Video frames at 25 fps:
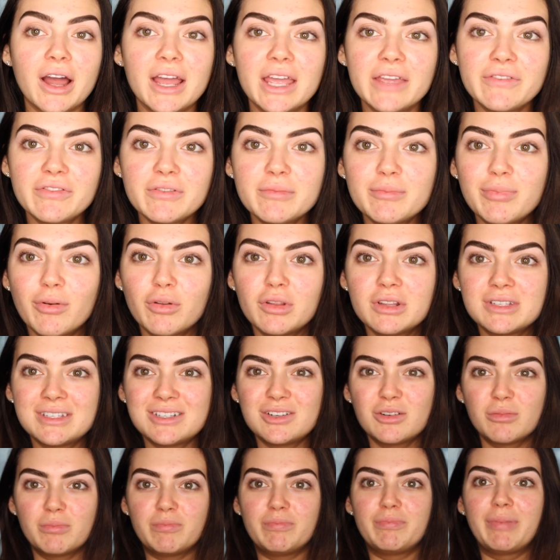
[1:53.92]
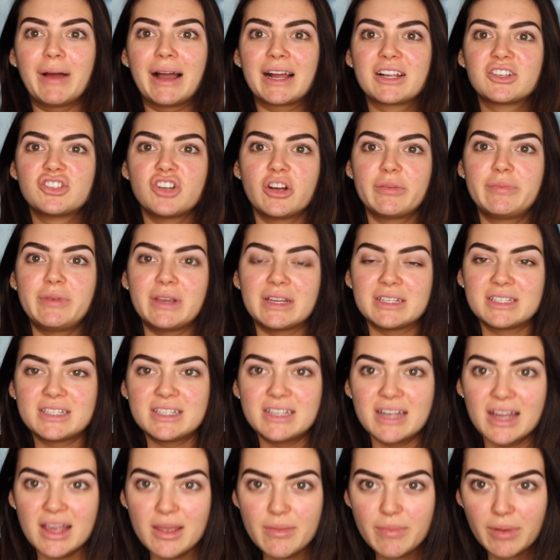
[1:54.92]
I even bought this little backdrop
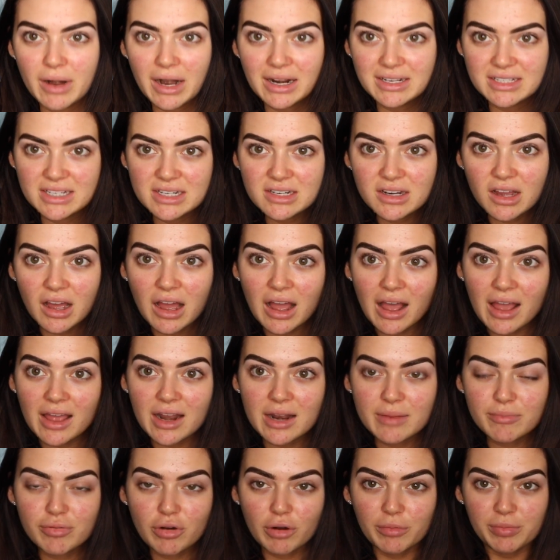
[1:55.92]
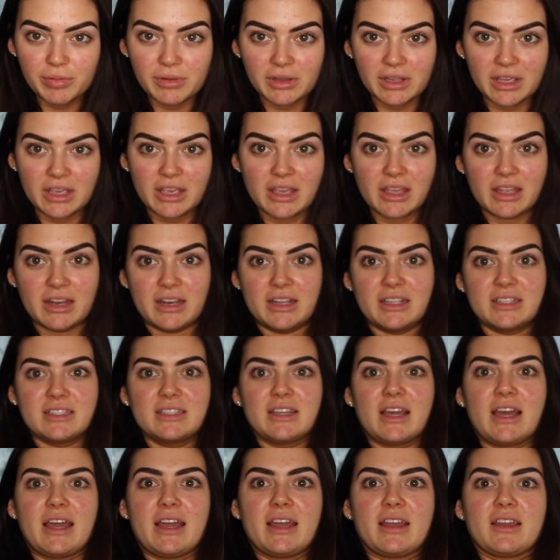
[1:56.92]
yesterday, but I didn't iron it properly, and
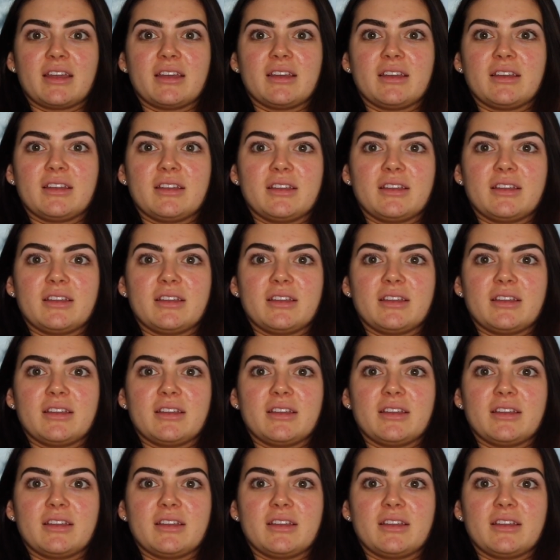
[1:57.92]
it's like...